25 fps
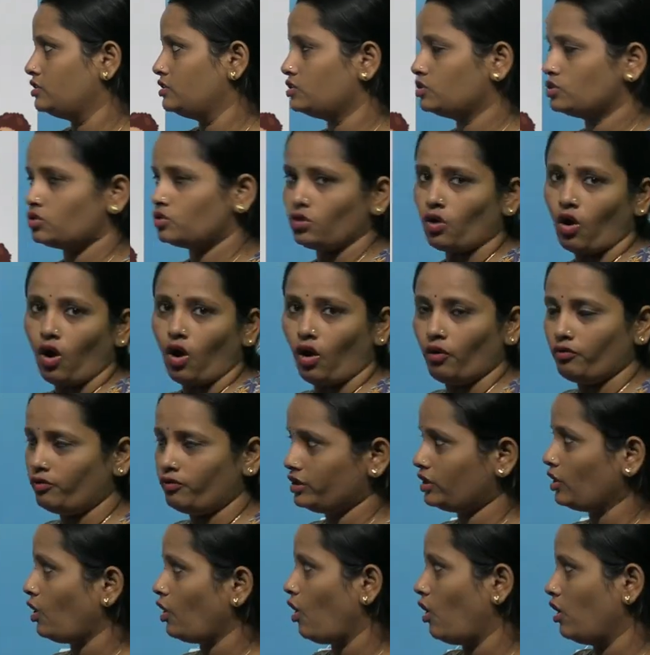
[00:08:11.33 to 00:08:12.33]
So
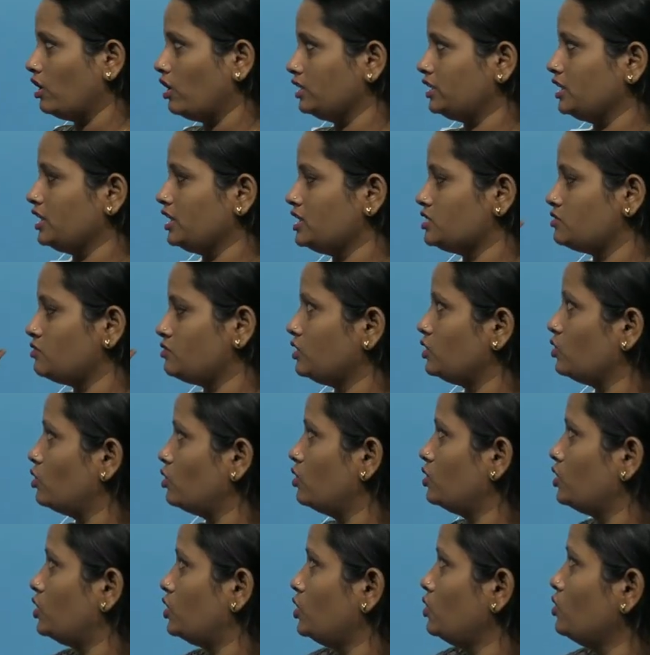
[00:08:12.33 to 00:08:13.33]
with all these we
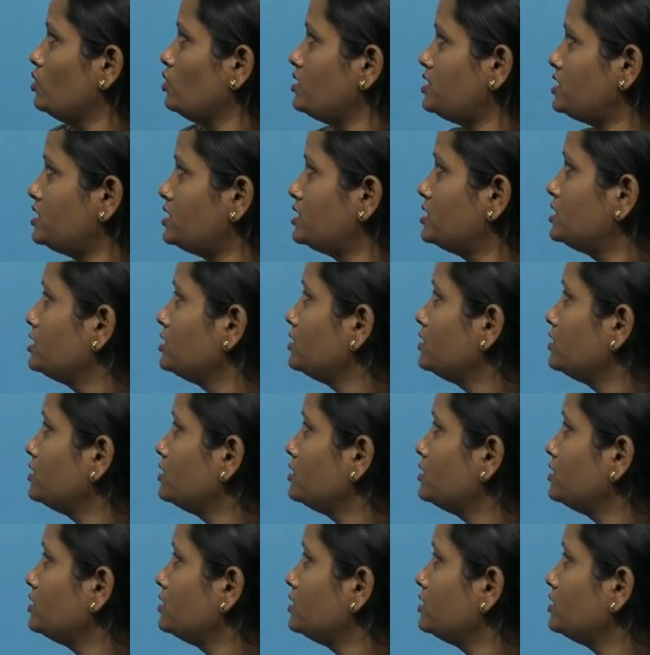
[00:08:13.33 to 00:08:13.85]
don't use